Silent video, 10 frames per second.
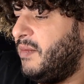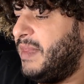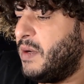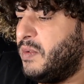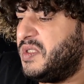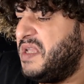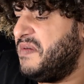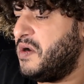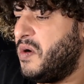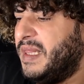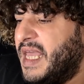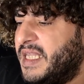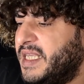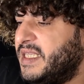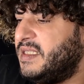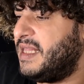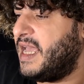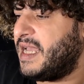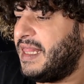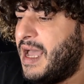black was even going like this.
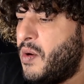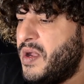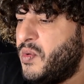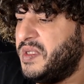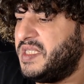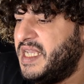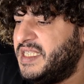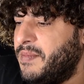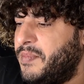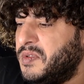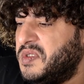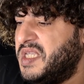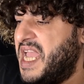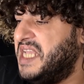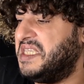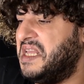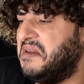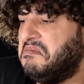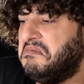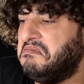Like allowing queen takes and pawn takes.
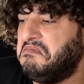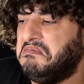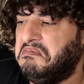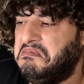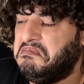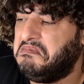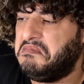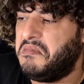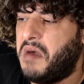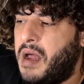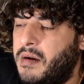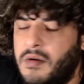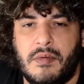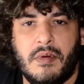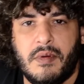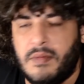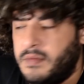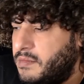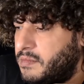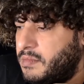And I don't
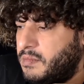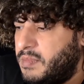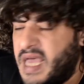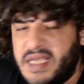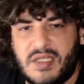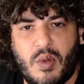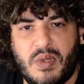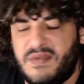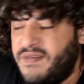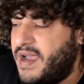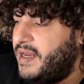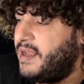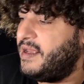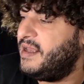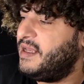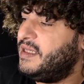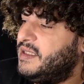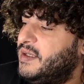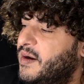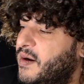know, black is always fine.
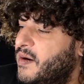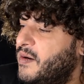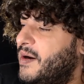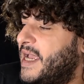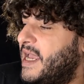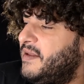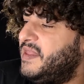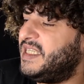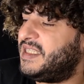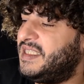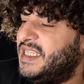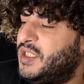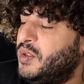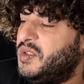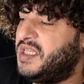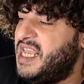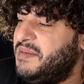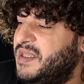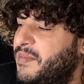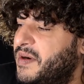So, okay, these two
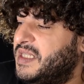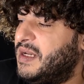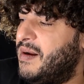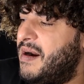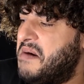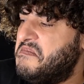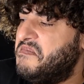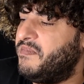schemes in particular,